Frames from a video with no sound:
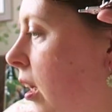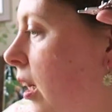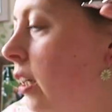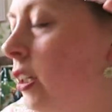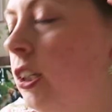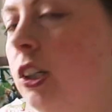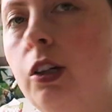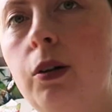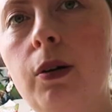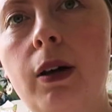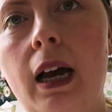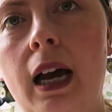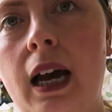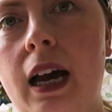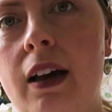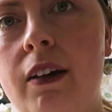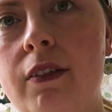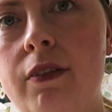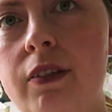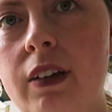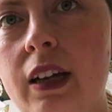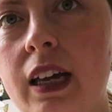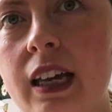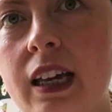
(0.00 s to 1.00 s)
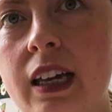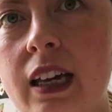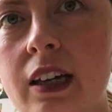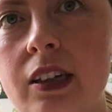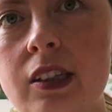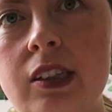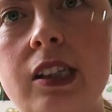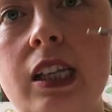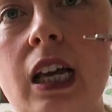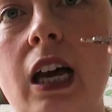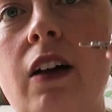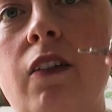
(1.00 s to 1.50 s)
I do have like a
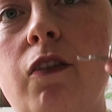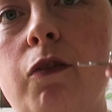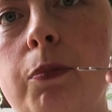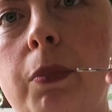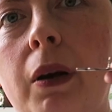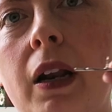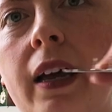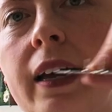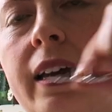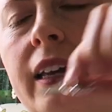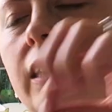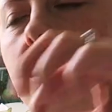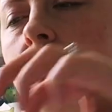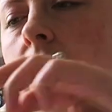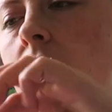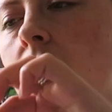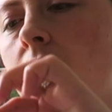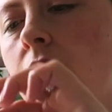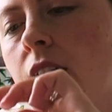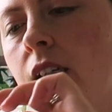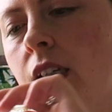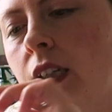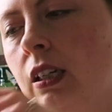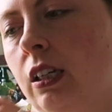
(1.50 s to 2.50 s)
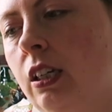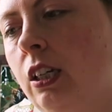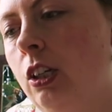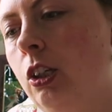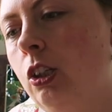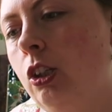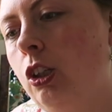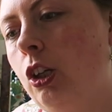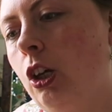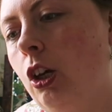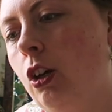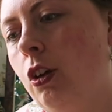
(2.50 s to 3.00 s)
set of pliers,
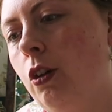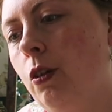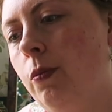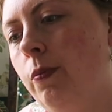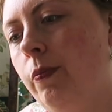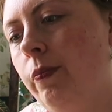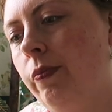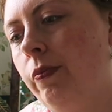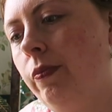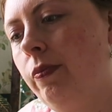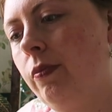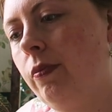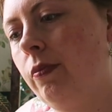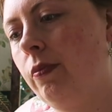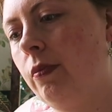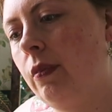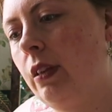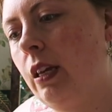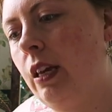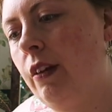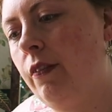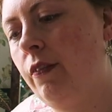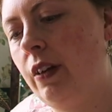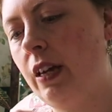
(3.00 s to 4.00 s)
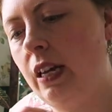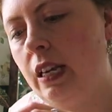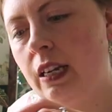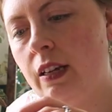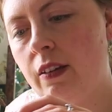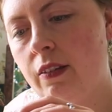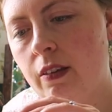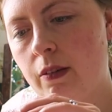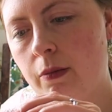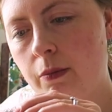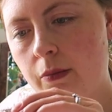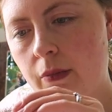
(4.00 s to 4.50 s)
so if any
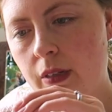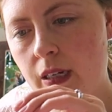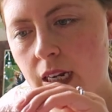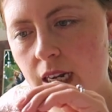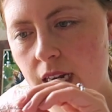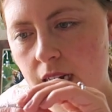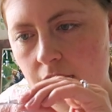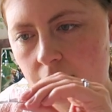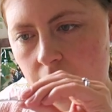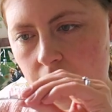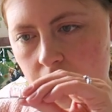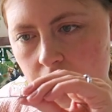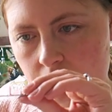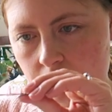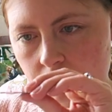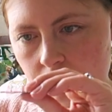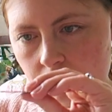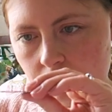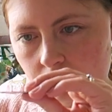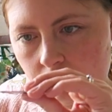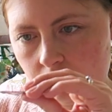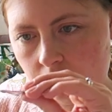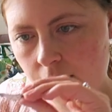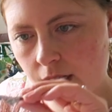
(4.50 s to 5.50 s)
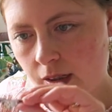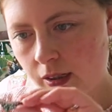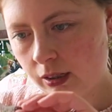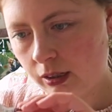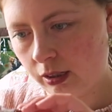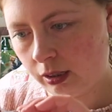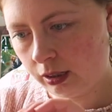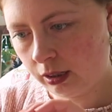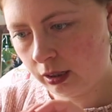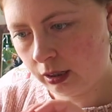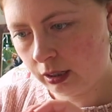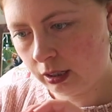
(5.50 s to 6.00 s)
of them need
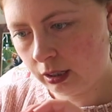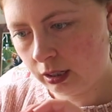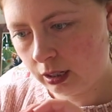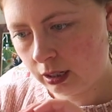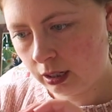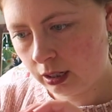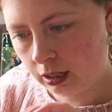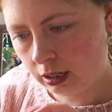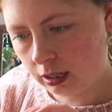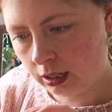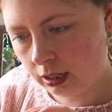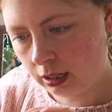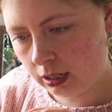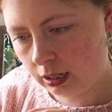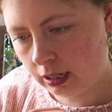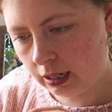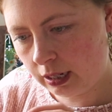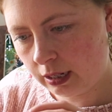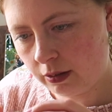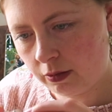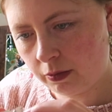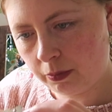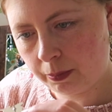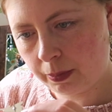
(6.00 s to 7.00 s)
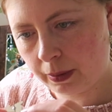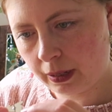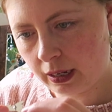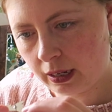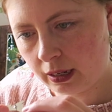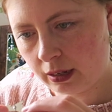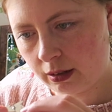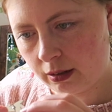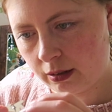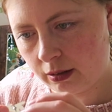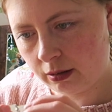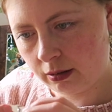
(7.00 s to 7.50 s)
a little
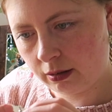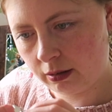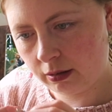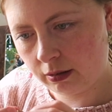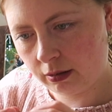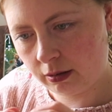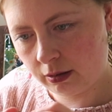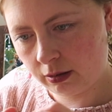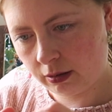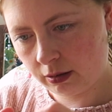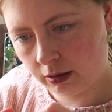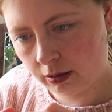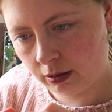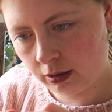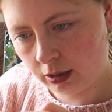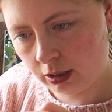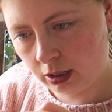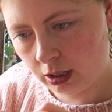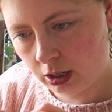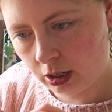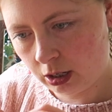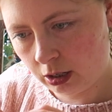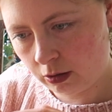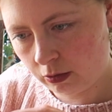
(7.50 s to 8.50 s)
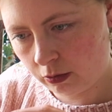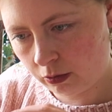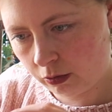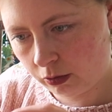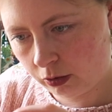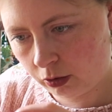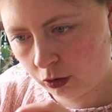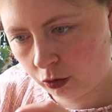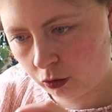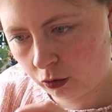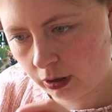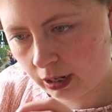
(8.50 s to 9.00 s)
bit of
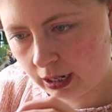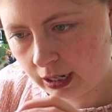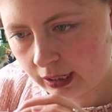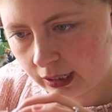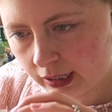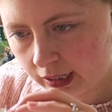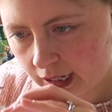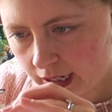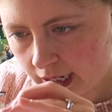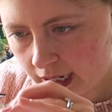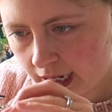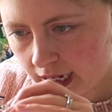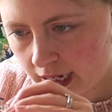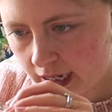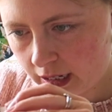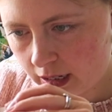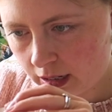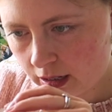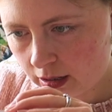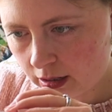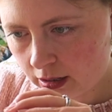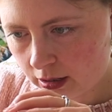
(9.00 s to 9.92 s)
straightening,